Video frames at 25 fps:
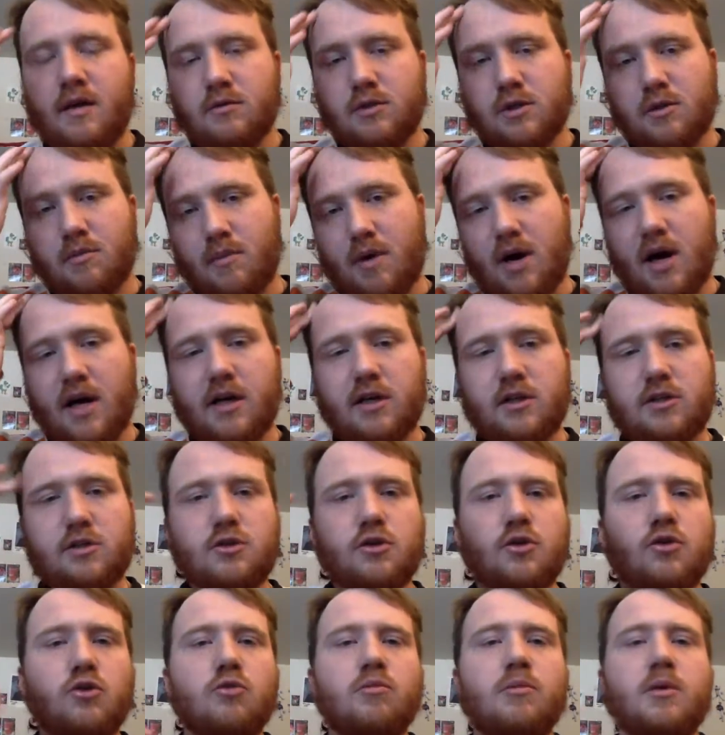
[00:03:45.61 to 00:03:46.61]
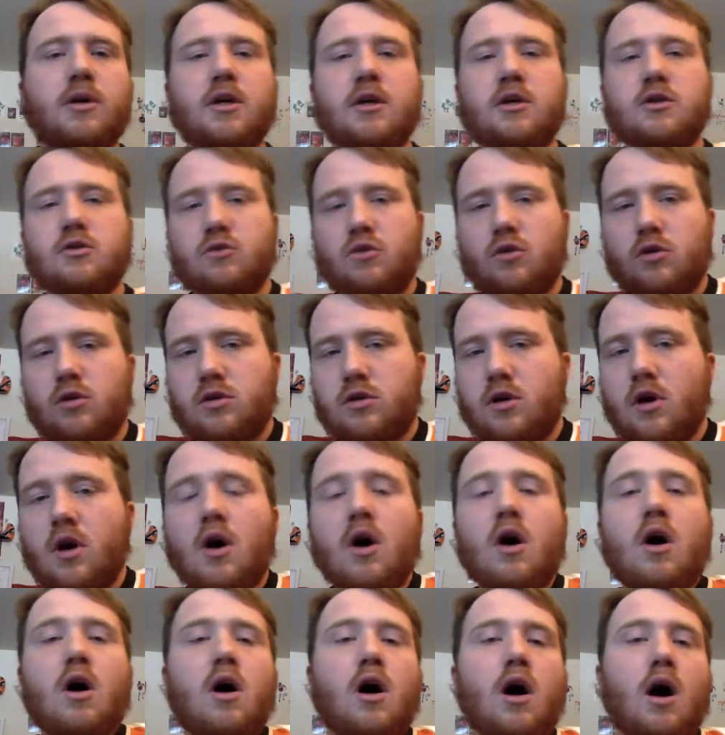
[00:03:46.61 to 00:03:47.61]
He was a minus two, but he's looked
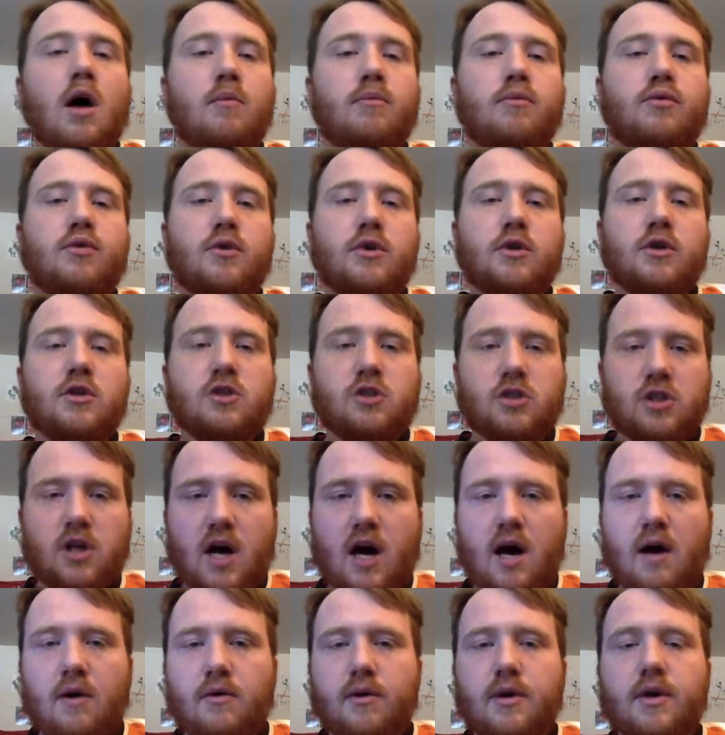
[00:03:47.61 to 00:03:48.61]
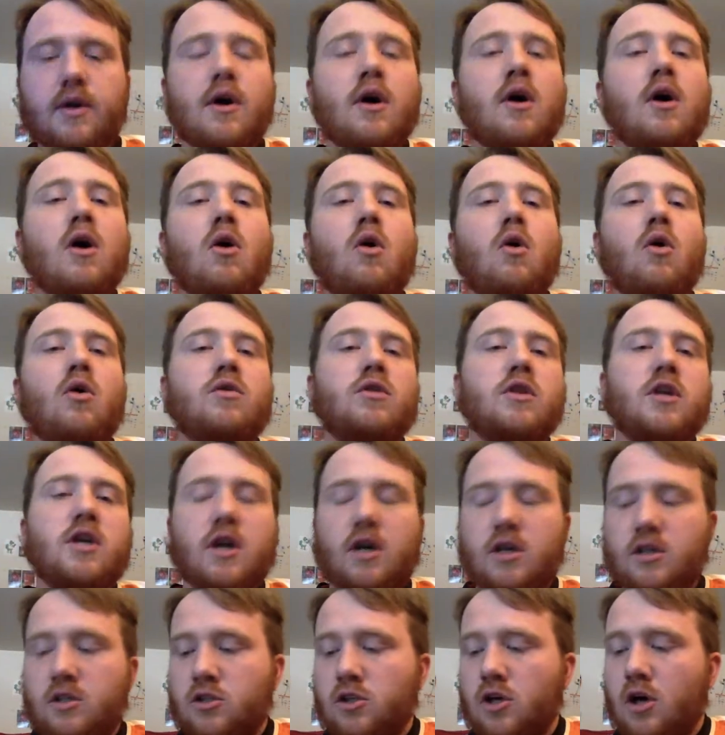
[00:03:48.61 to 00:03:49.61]
uh, pretty solid on the
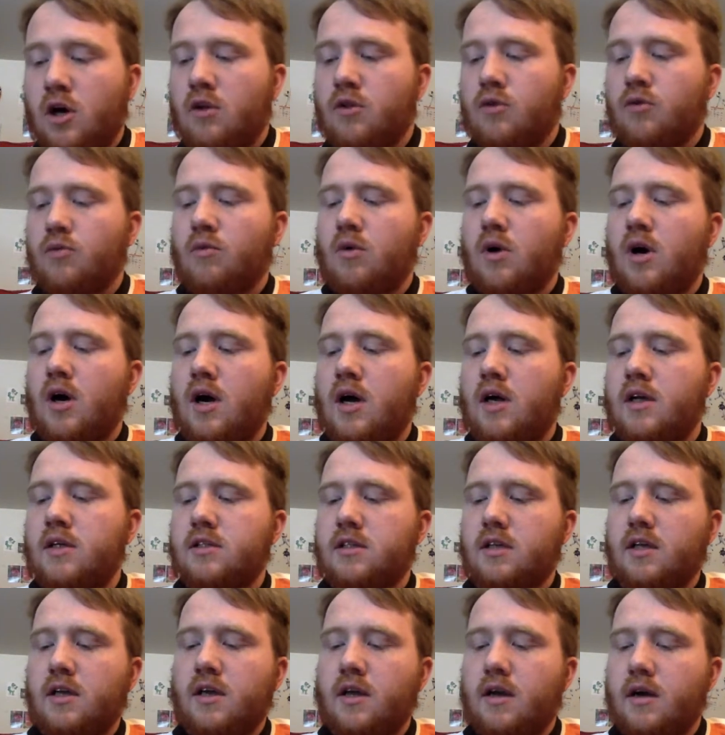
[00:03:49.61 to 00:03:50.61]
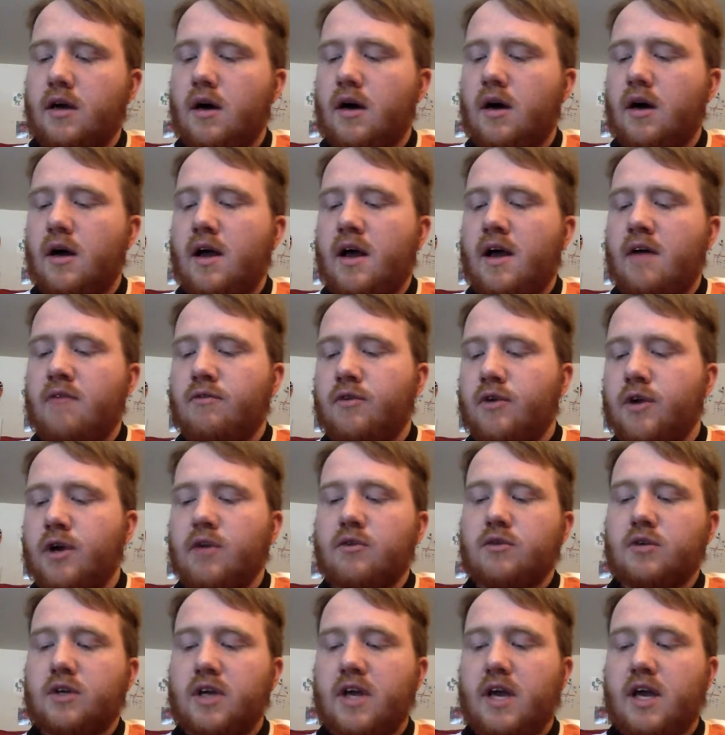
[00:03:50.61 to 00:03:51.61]
ice otherwise in uh, every
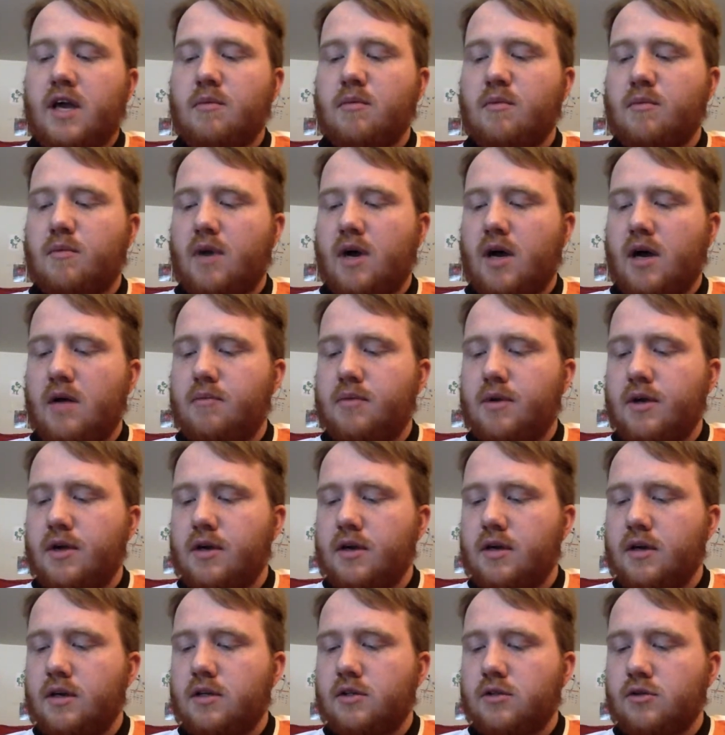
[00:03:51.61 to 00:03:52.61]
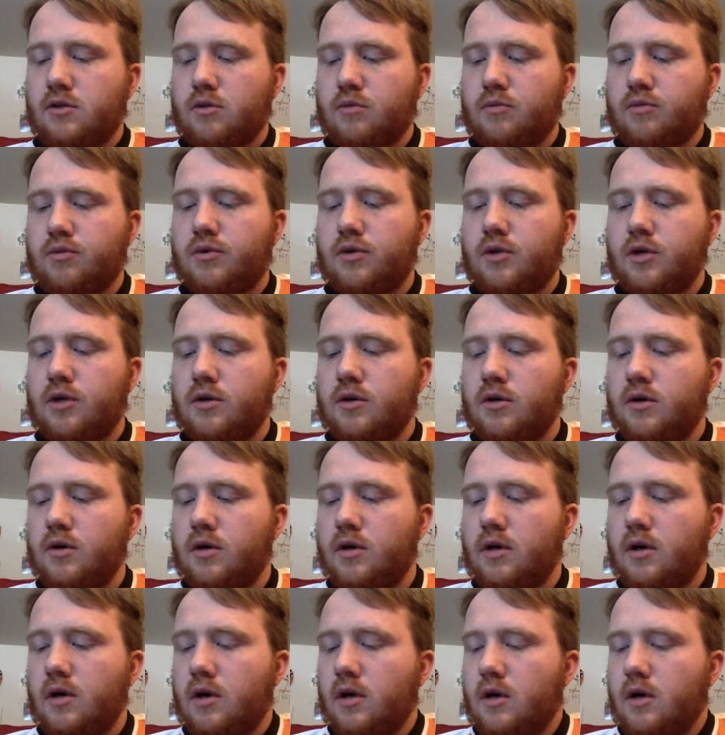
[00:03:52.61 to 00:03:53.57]
other game, in my opinion. He's looked pretty good.